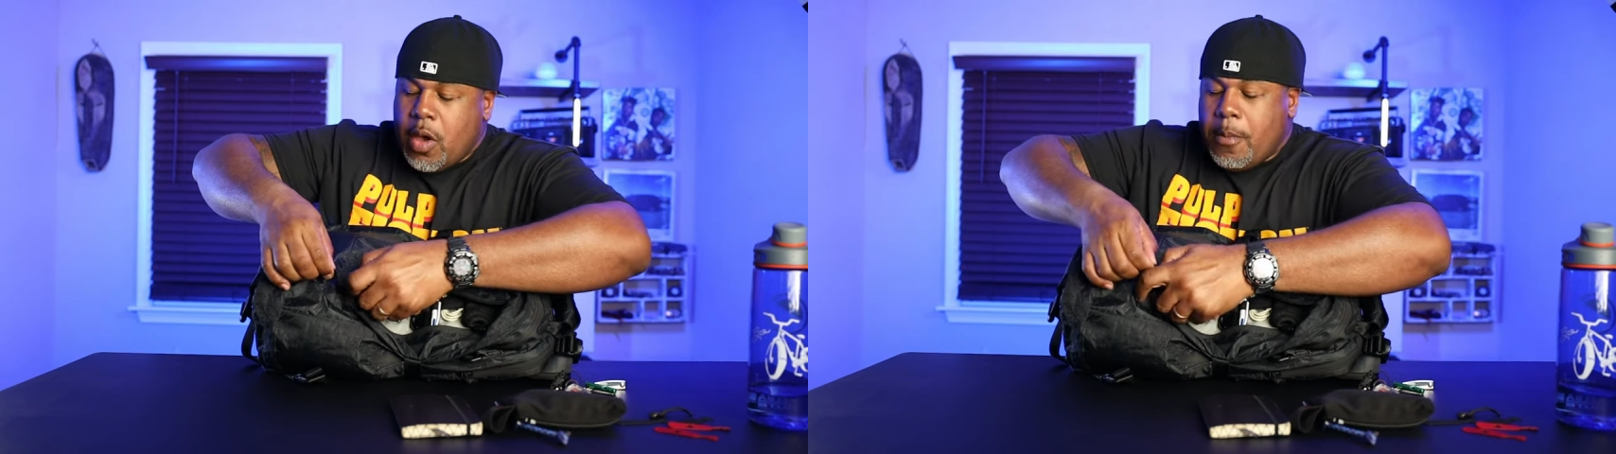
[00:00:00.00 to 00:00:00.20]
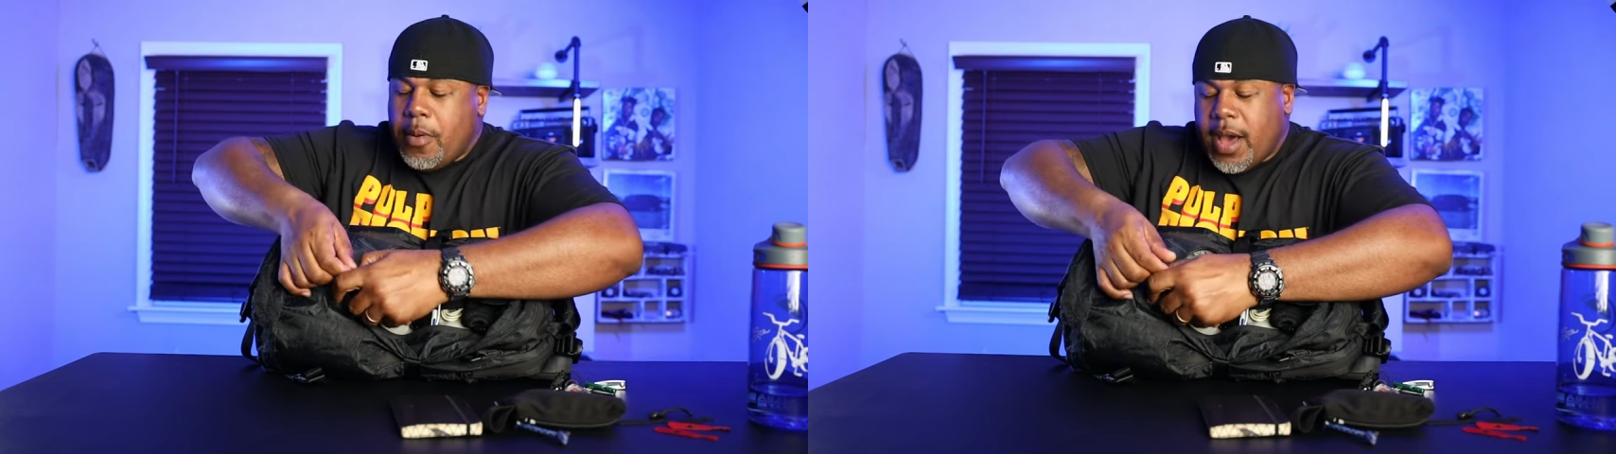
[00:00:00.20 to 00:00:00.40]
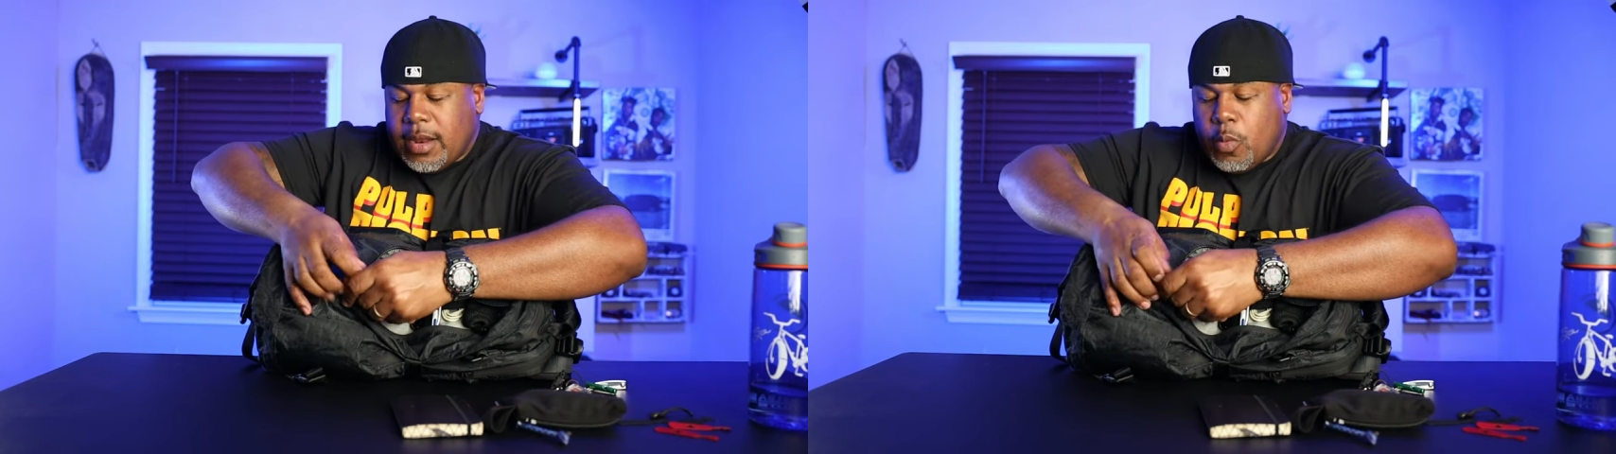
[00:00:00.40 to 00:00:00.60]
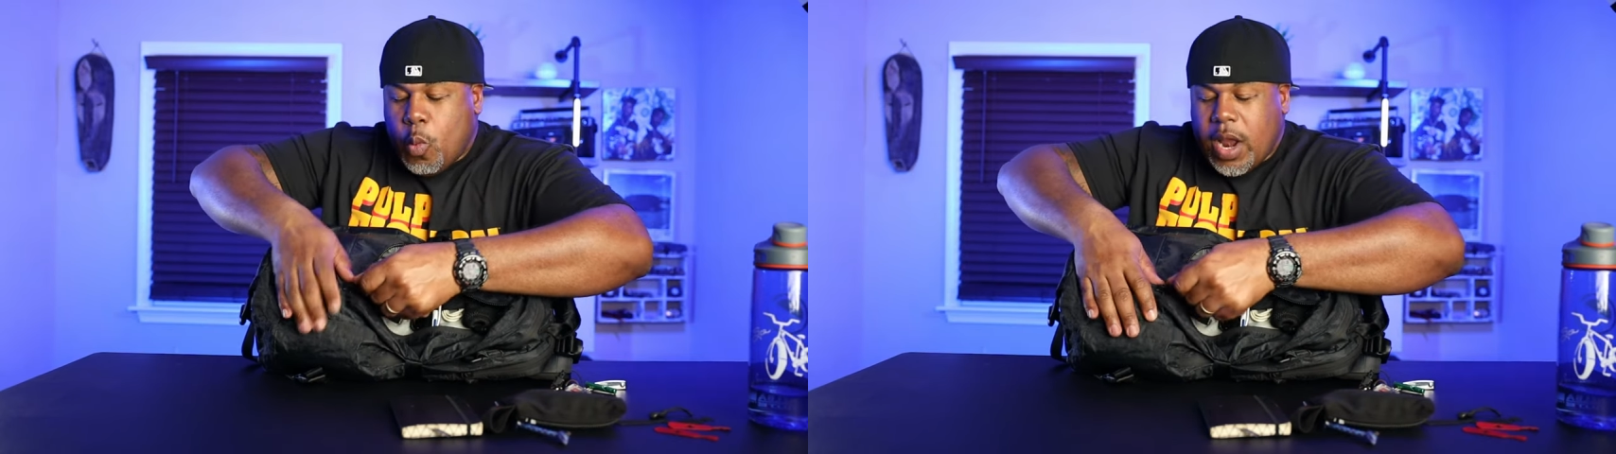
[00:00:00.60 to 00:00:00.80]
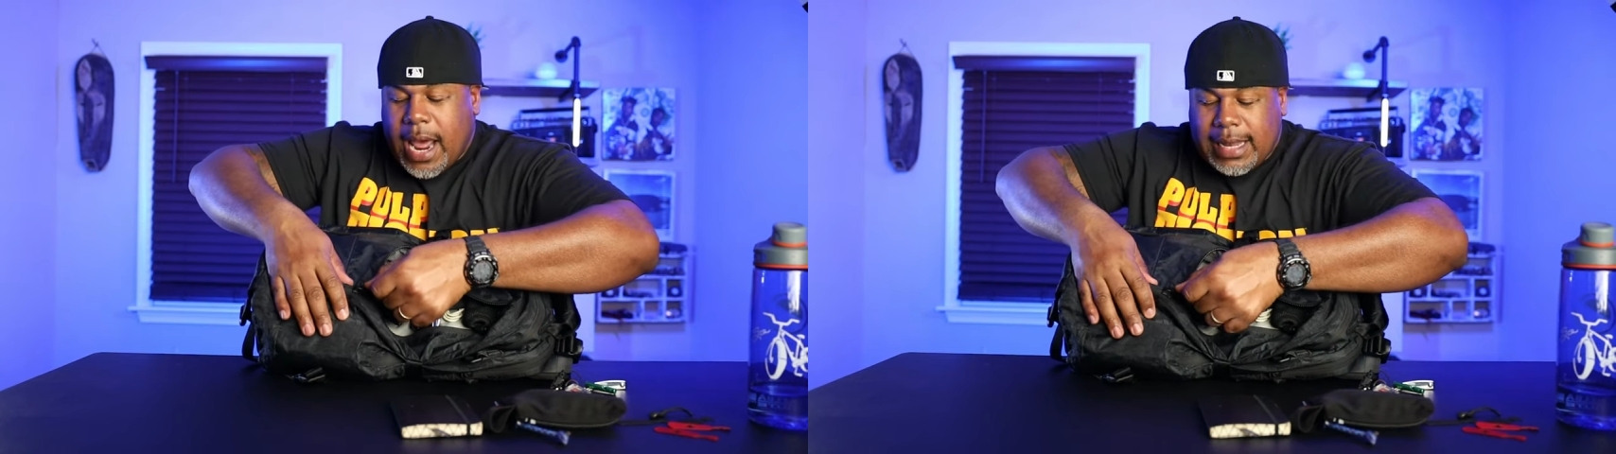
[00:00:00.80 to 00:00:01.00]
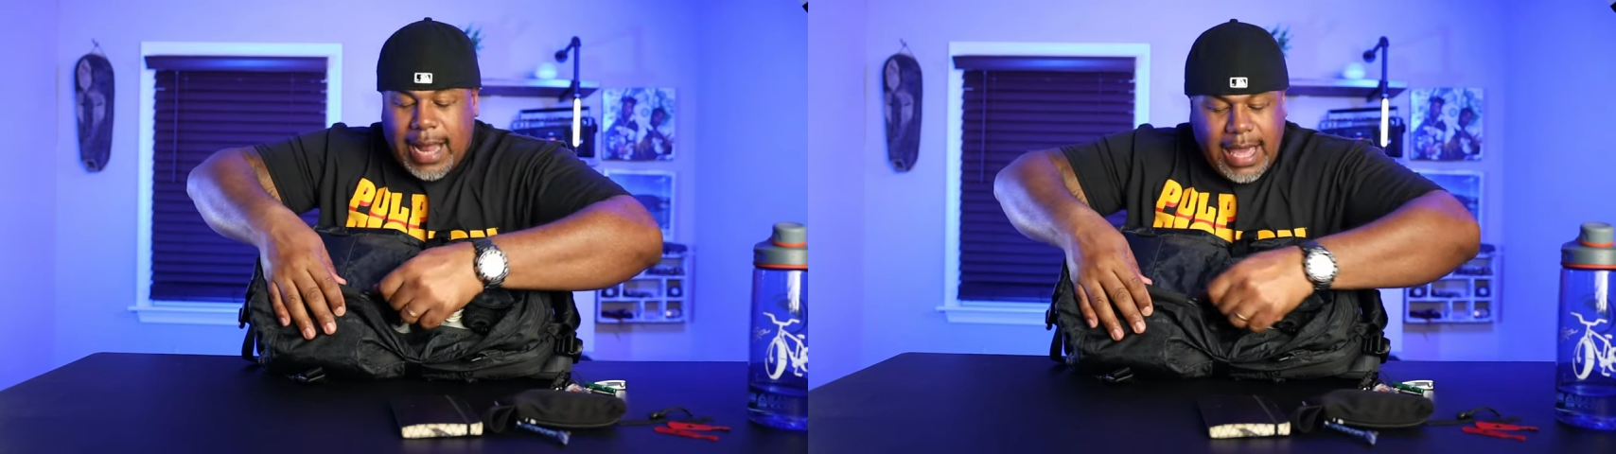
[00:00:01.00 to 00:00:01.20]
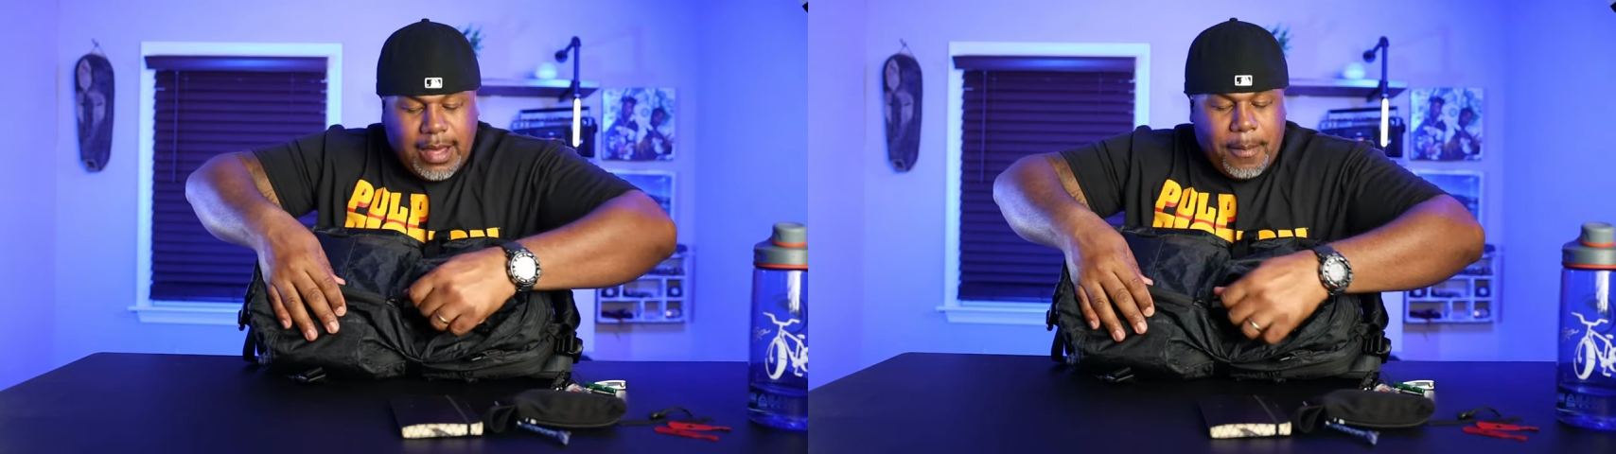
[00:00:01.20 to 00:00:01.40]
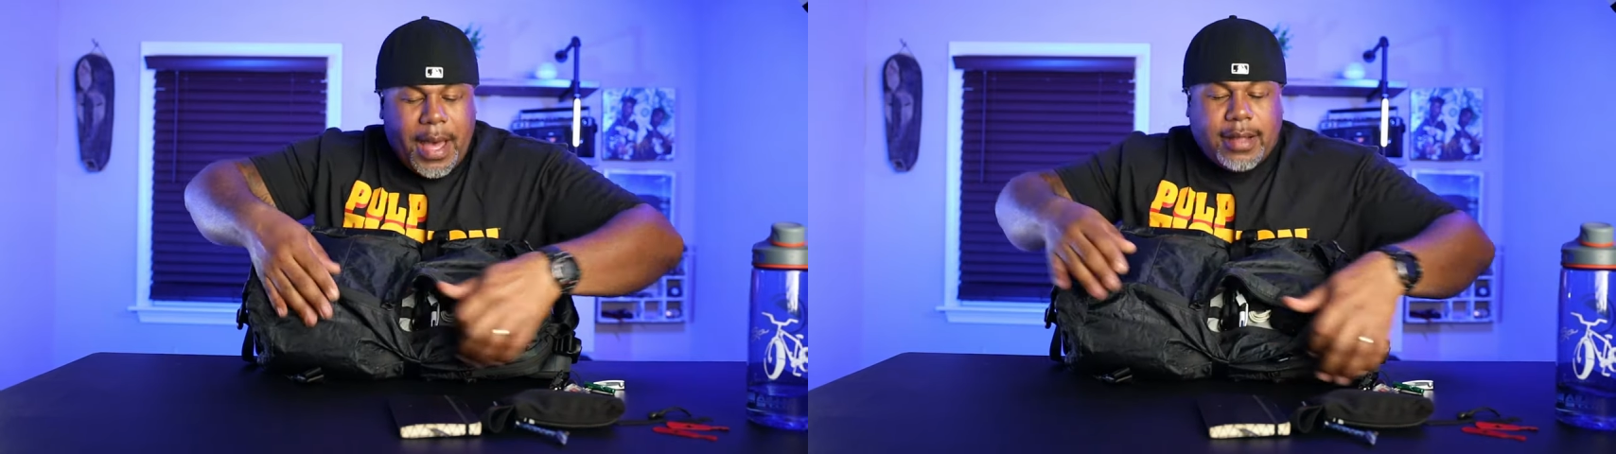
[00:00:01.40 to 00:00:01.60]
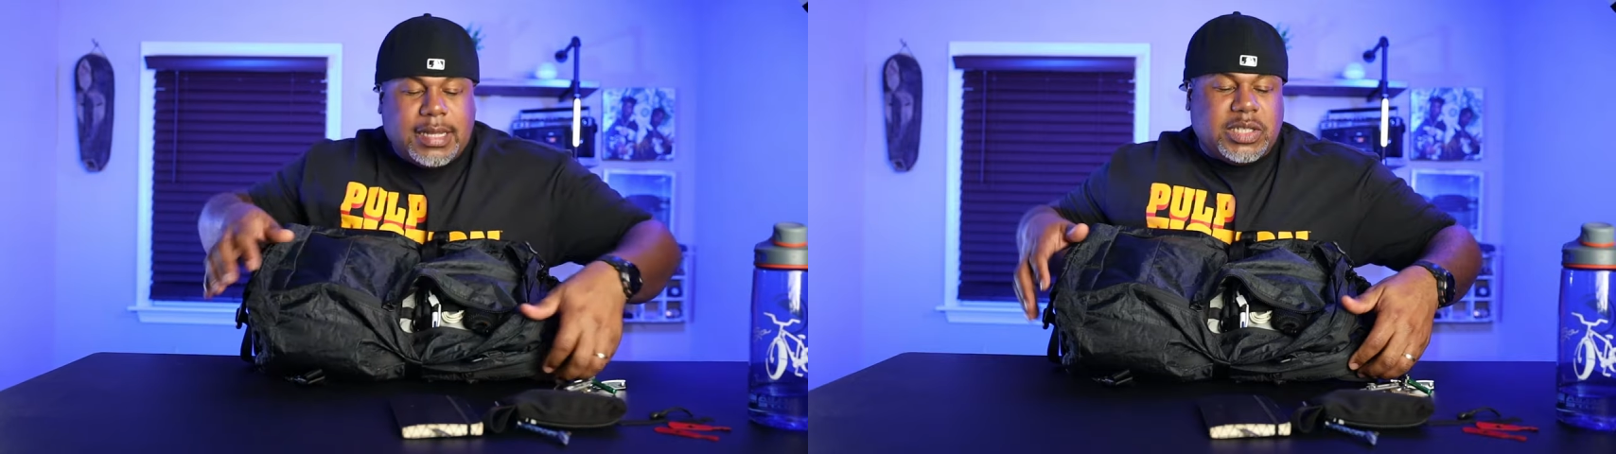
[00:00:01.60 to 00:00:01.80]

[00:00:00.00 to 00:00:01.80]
But what I like about